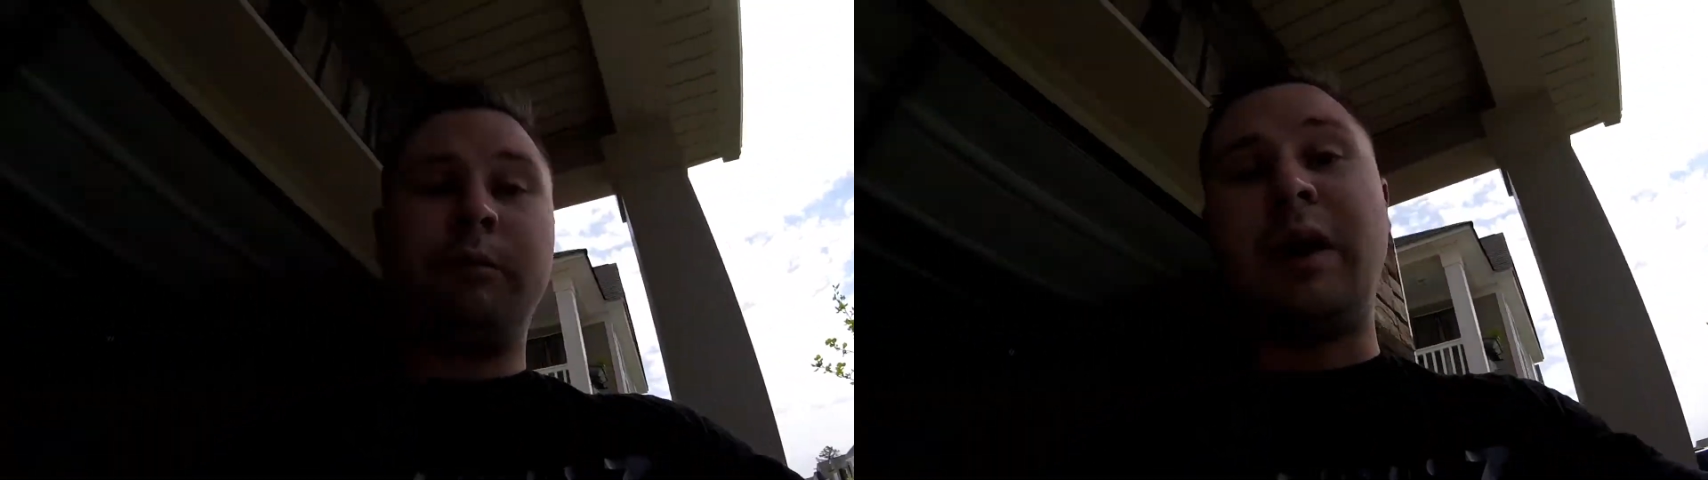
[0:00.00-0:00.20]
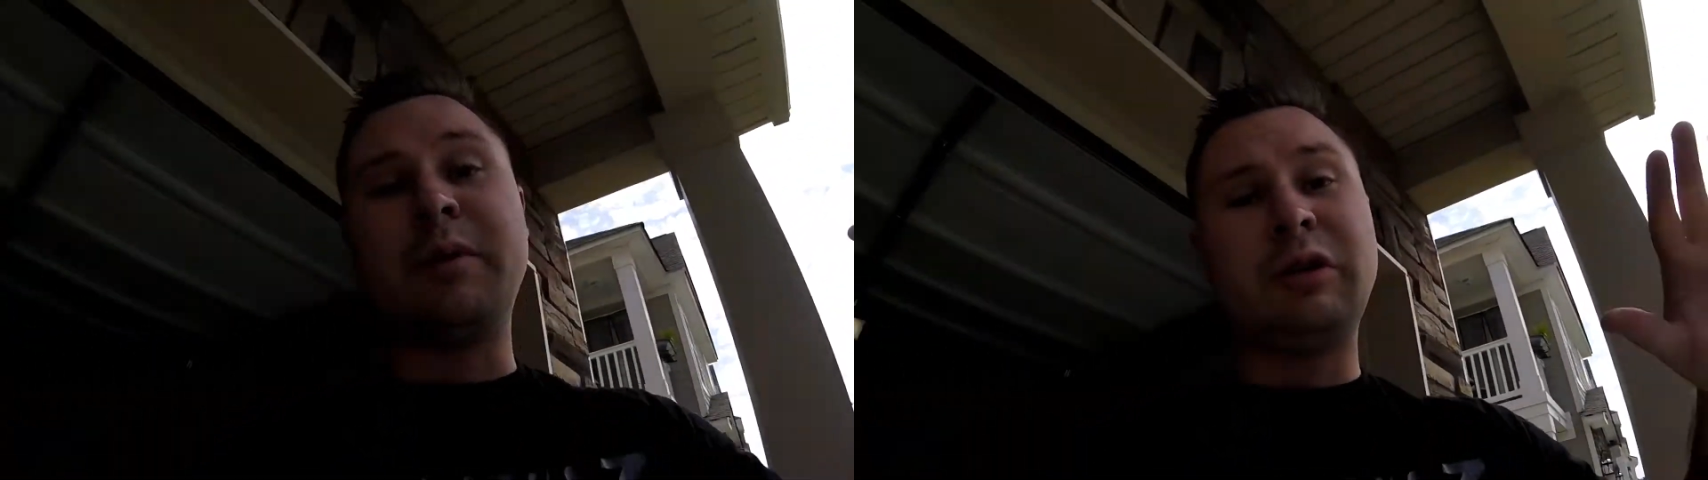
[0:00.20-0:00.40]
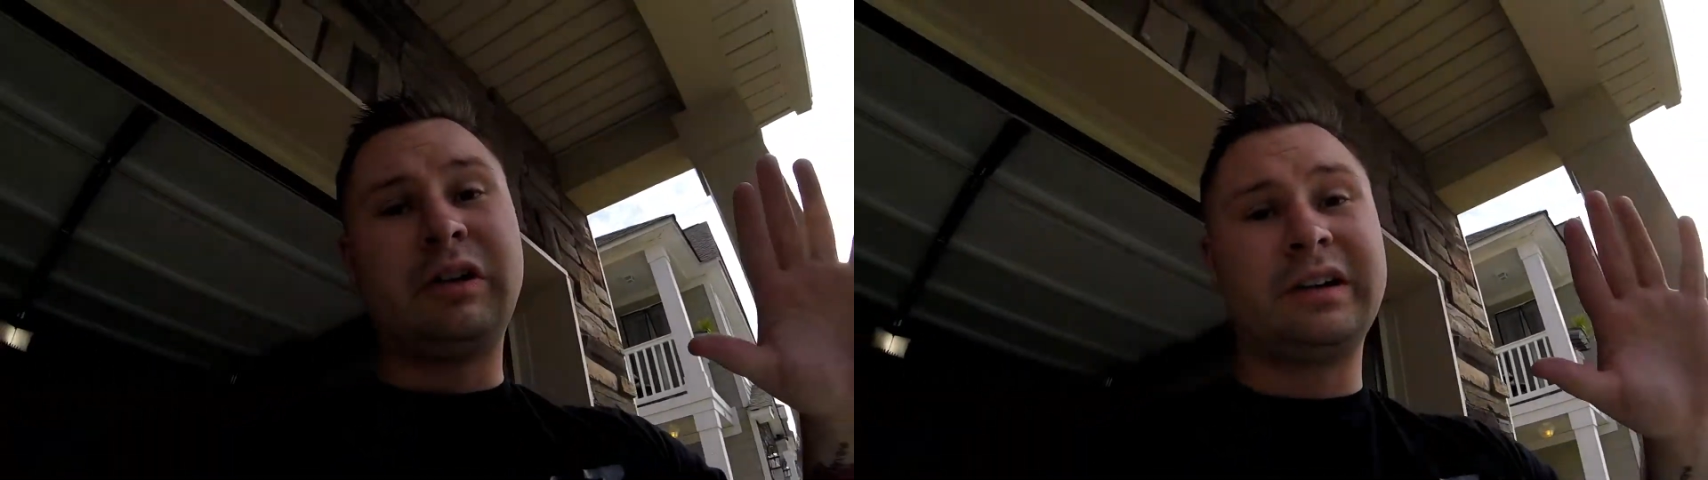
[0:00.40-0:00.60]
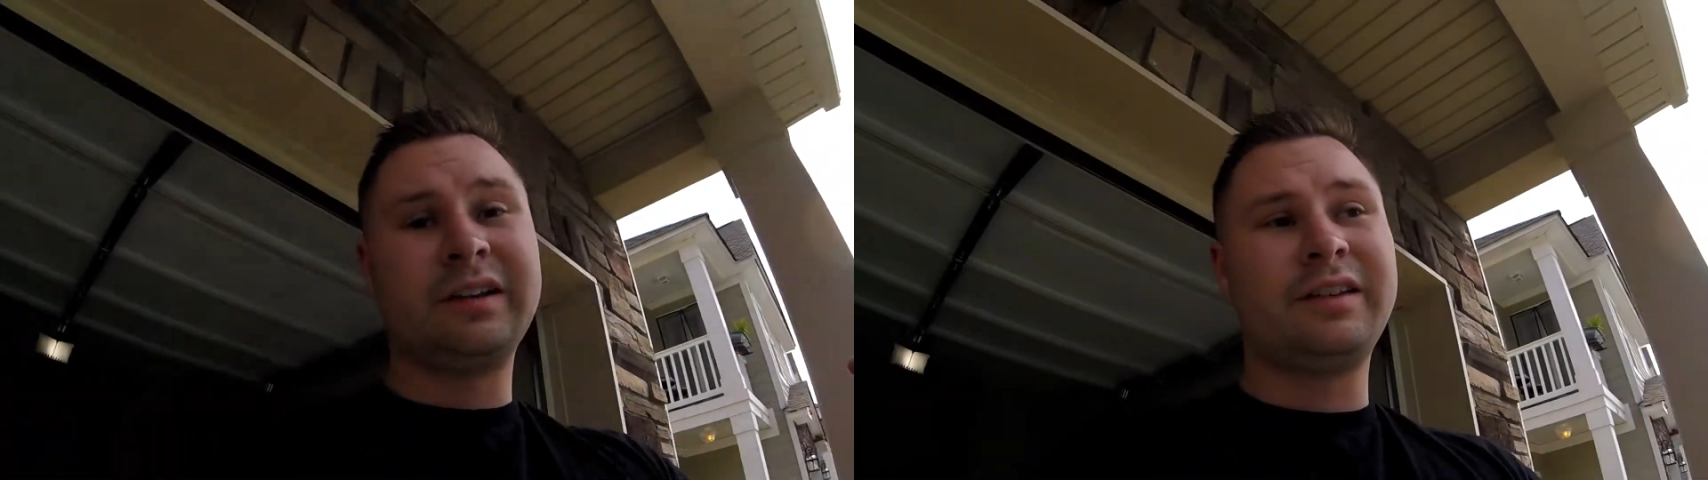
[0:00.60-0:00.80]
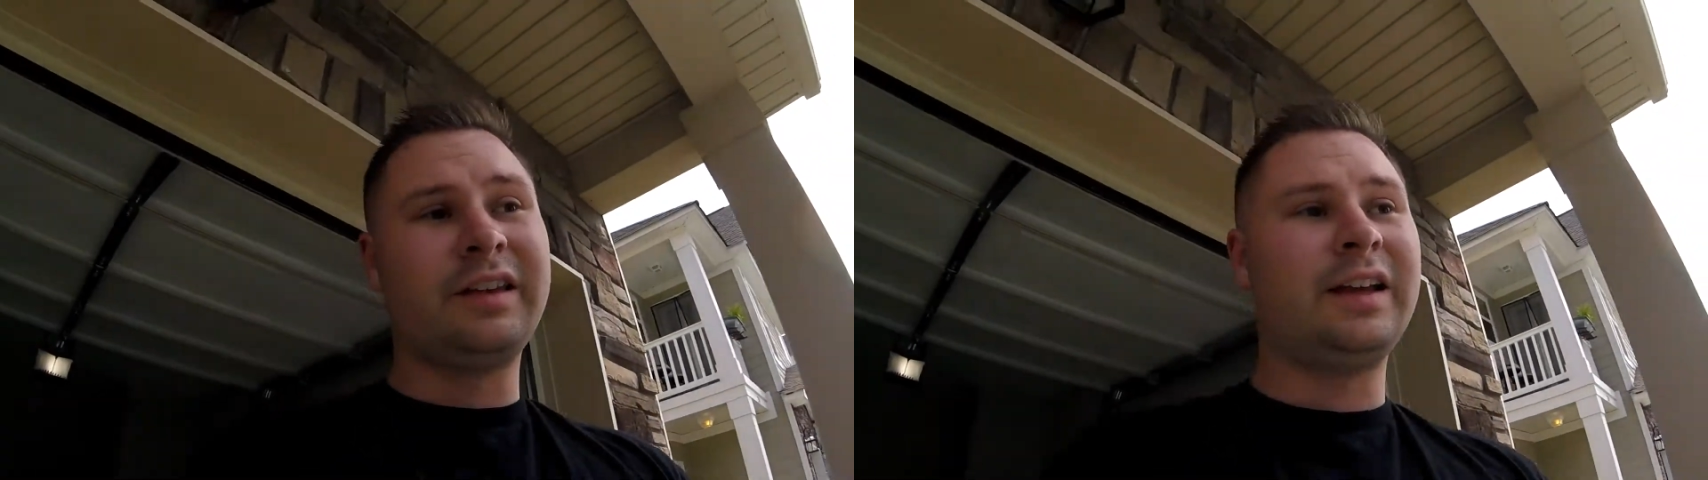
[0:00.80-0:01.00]
maybe you couldn't
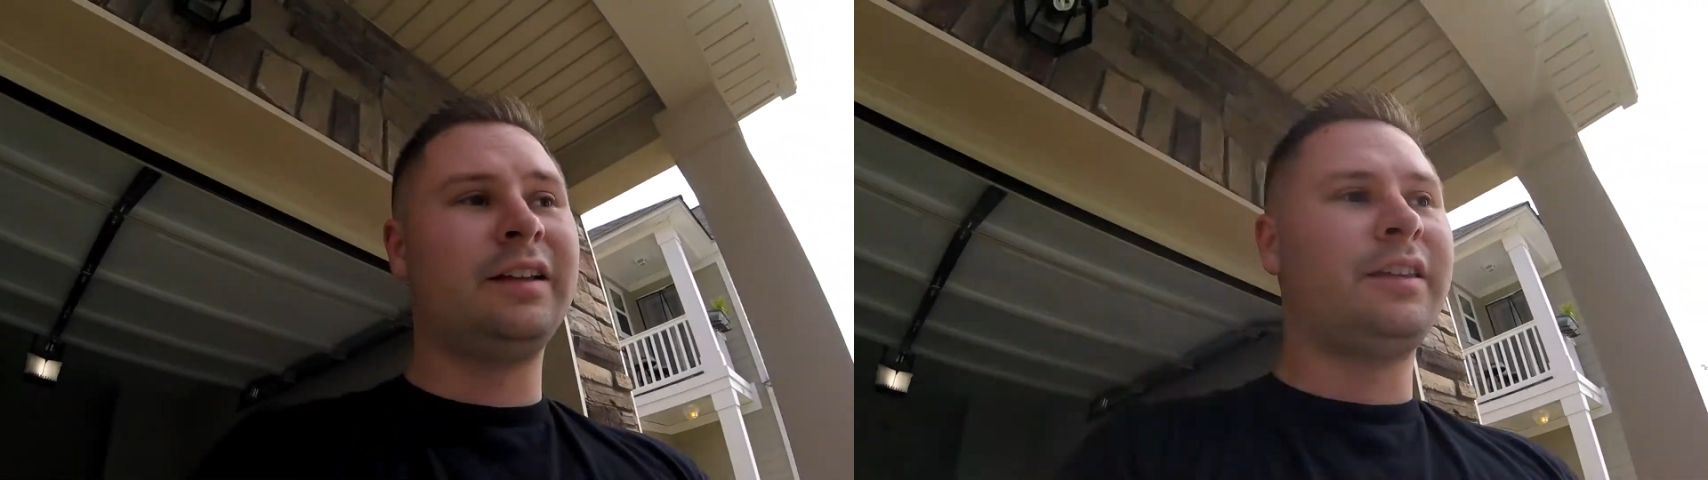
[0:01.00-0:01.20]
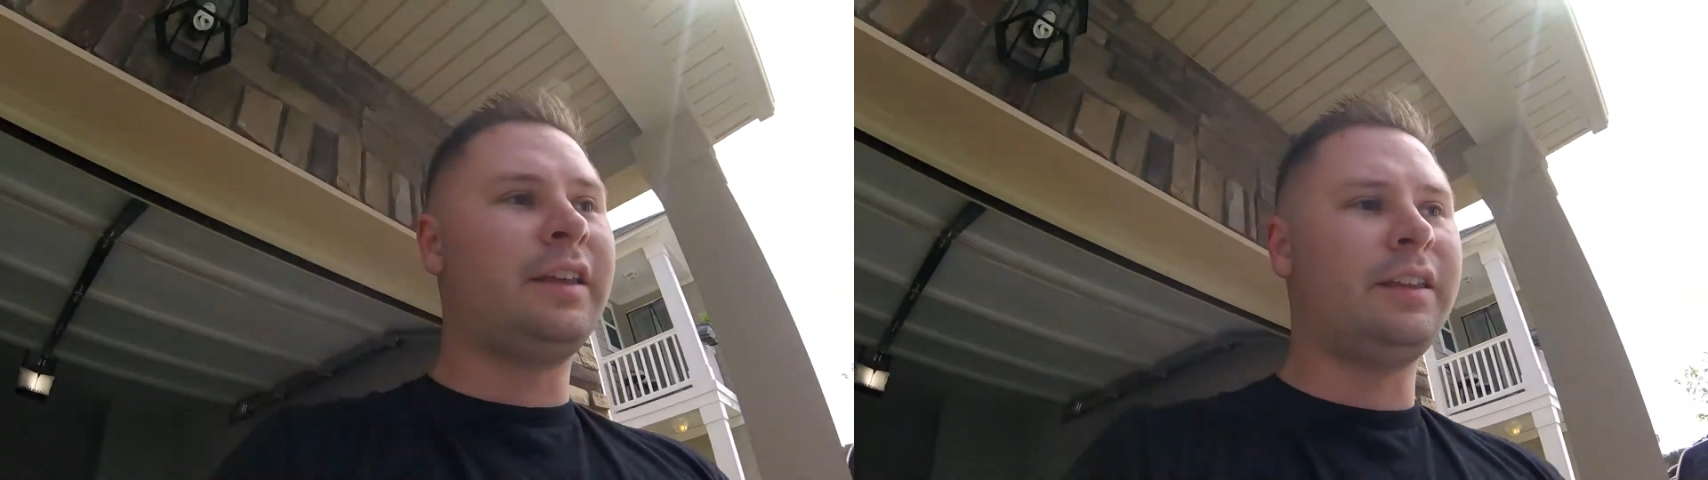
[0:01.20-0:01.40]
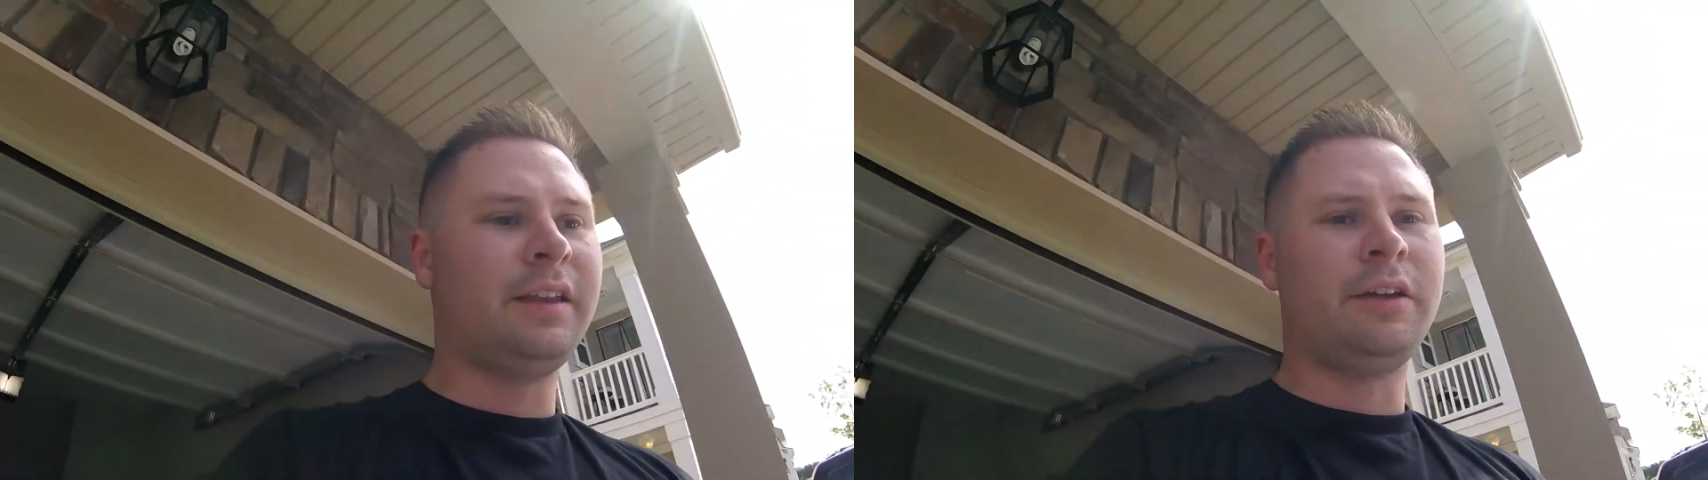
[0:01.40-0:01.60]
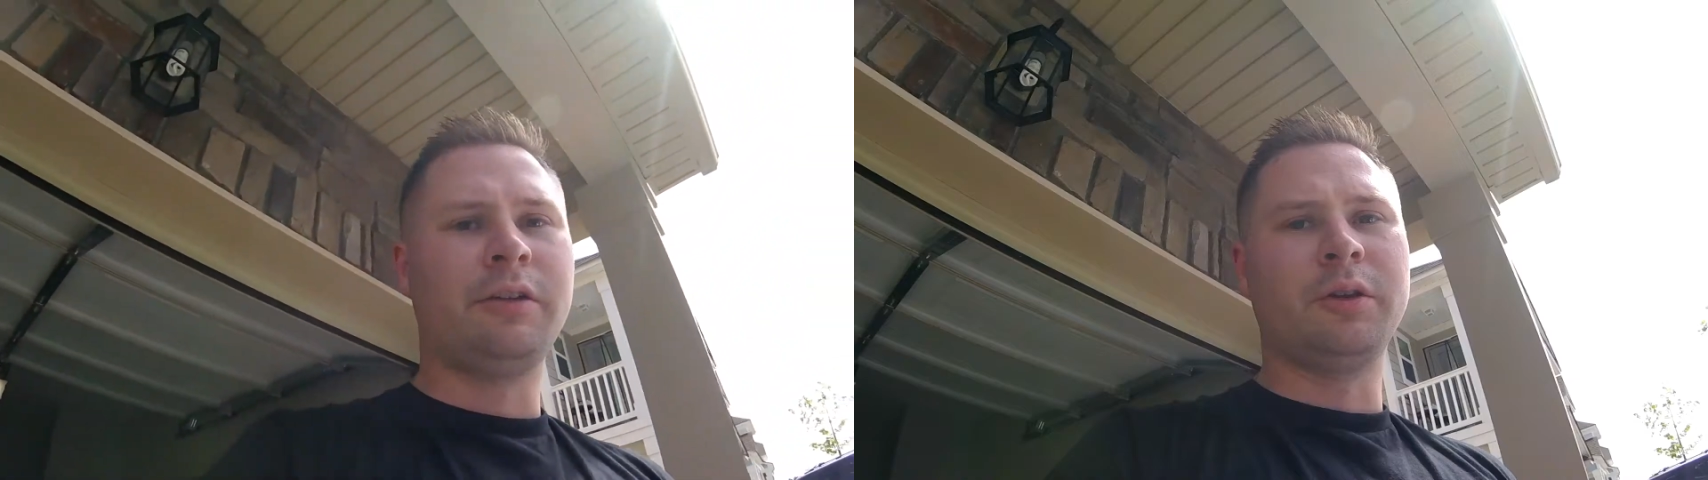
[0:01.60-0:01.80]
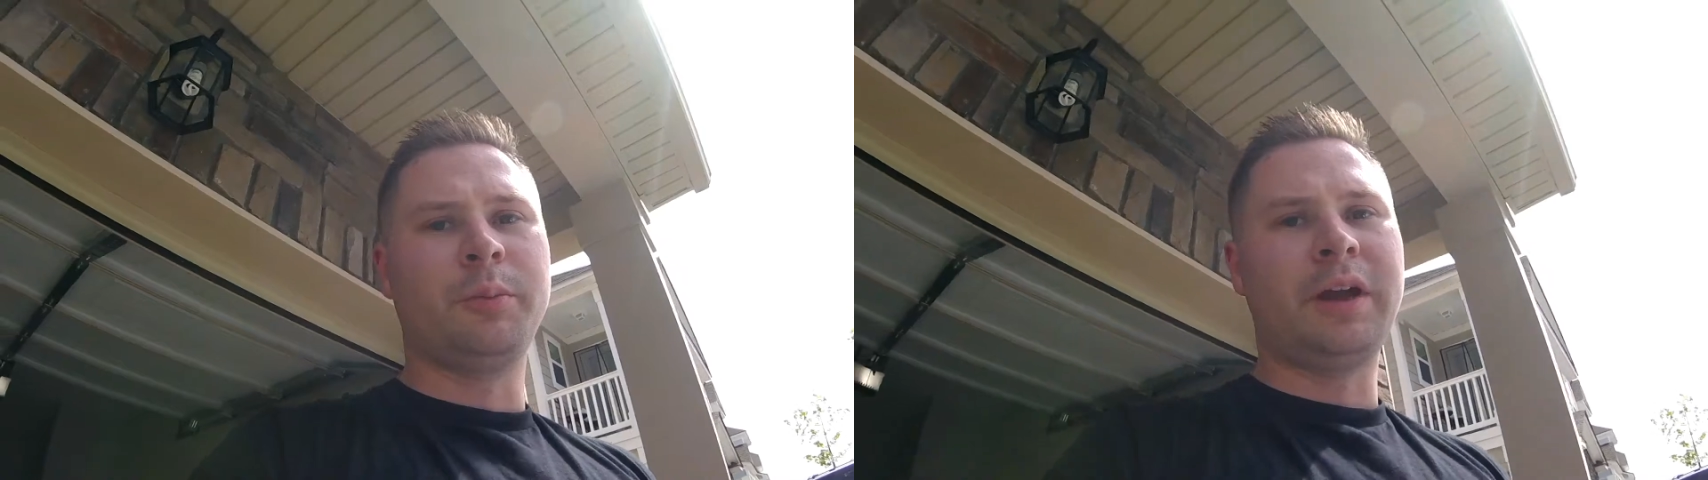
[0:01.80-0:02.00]
see it sitting there
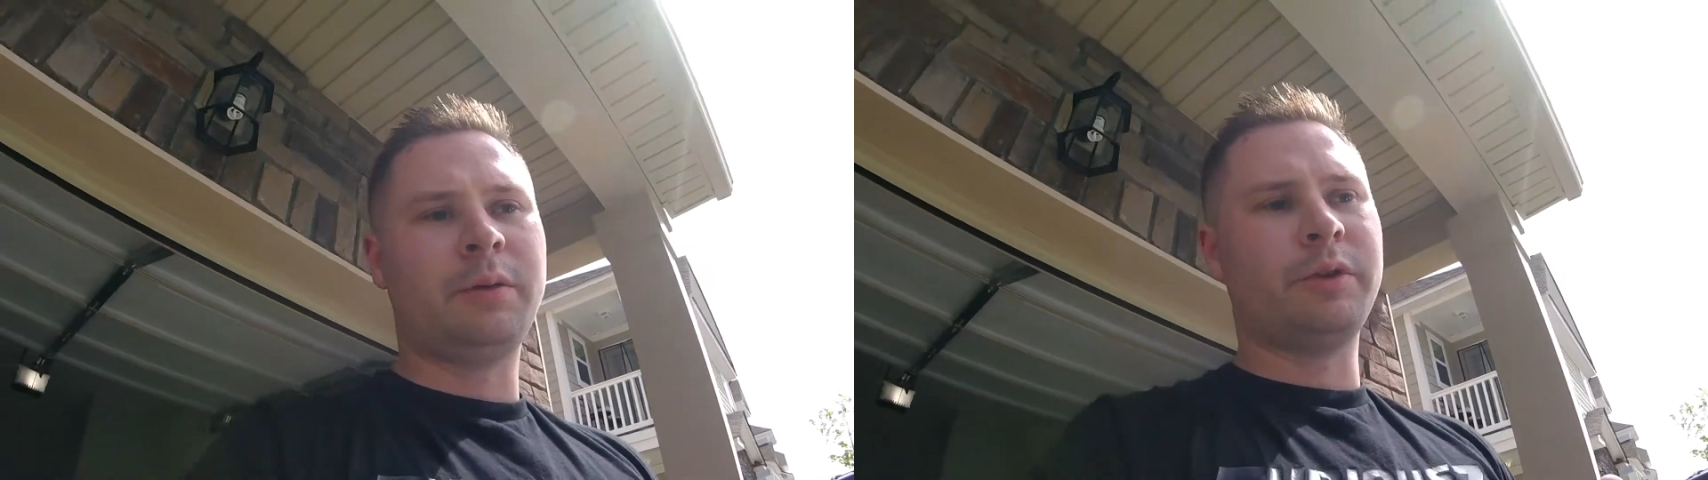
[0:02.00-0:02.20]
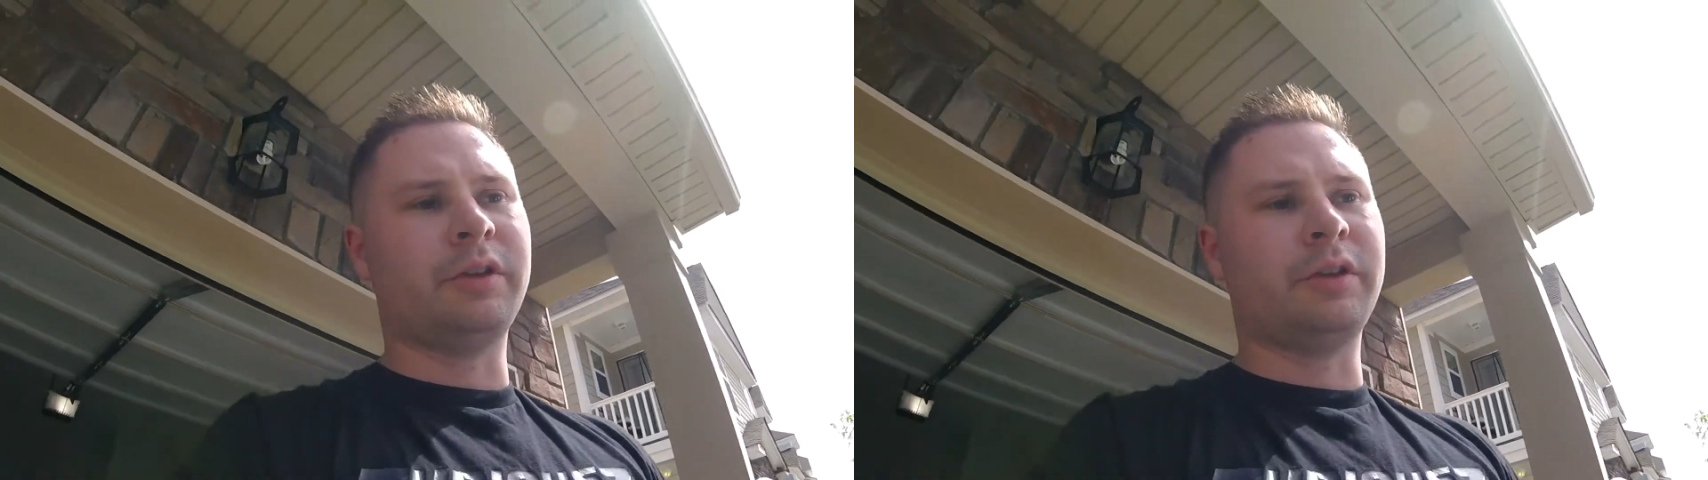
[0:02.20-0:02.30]
on the paint with the